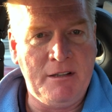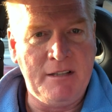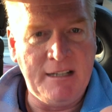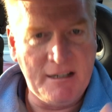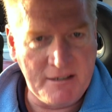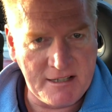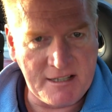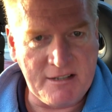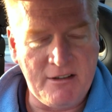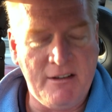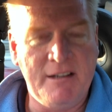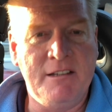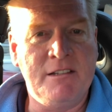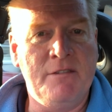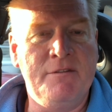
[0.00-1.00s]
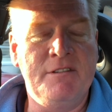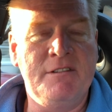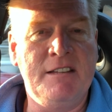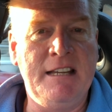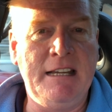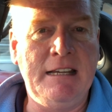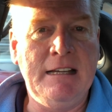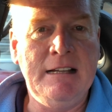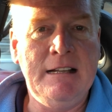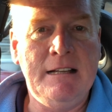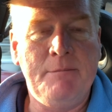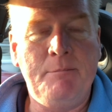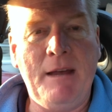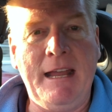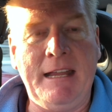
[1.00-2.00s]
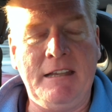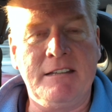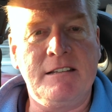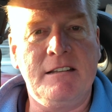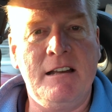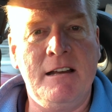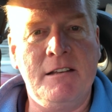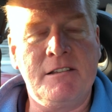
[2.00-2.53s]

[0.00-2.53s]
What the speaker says: but the underside is obviously paint.